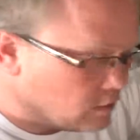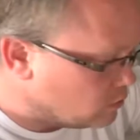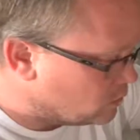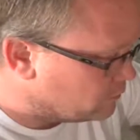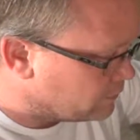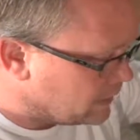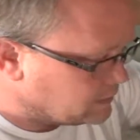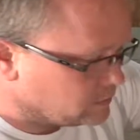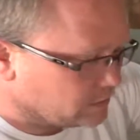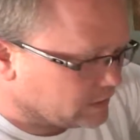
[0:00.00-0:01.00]
know what a
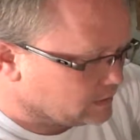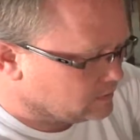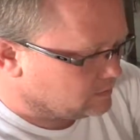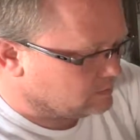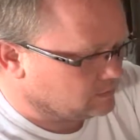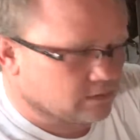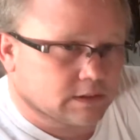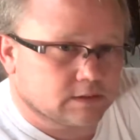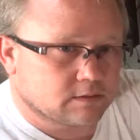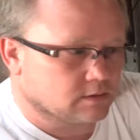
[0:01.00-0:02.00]
riser is.
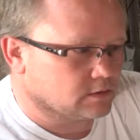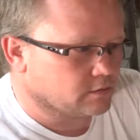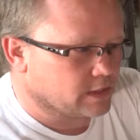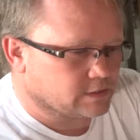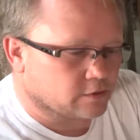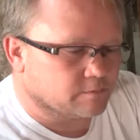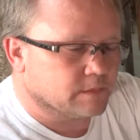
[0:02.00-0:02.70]
This is a riser.